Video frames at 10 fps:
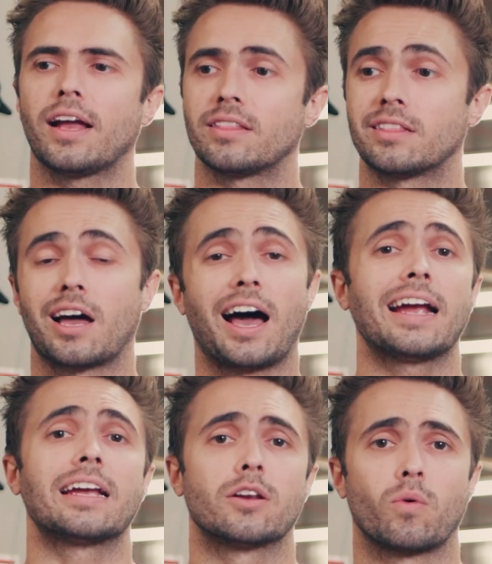and the
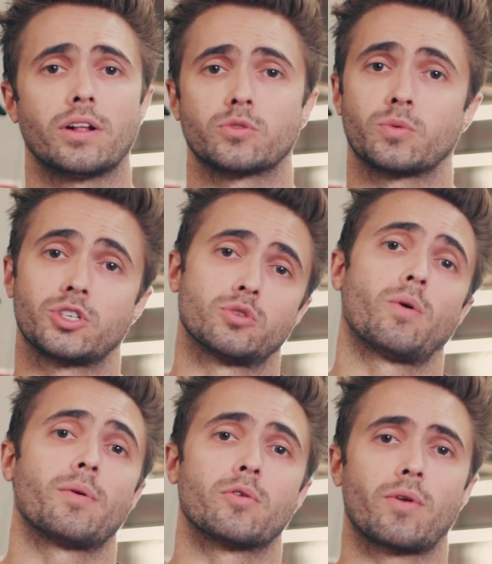high-end ones, which is
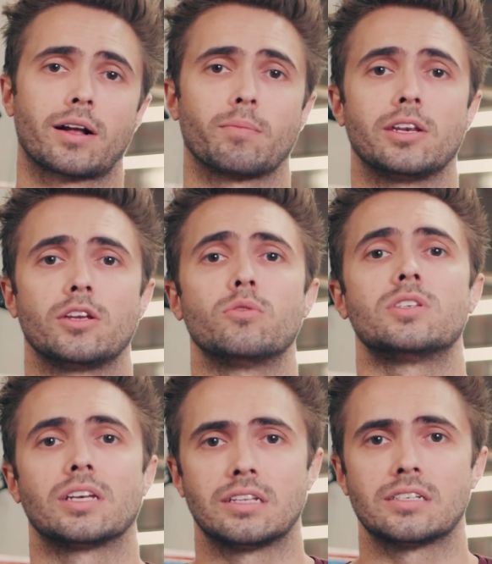what we'd recommend
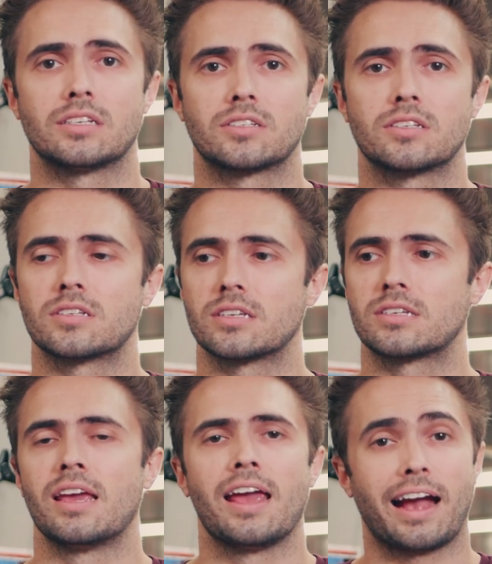using in these instances,